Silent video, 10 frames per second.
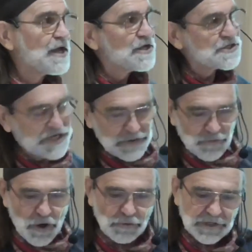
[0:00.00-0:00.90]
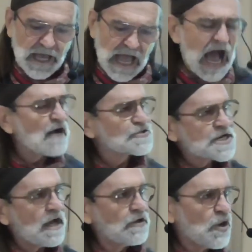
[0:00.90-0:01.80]
she wrote, "I'll
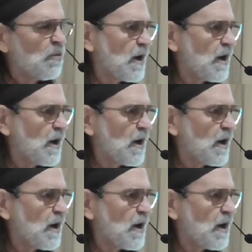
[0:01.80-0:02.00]
tell you what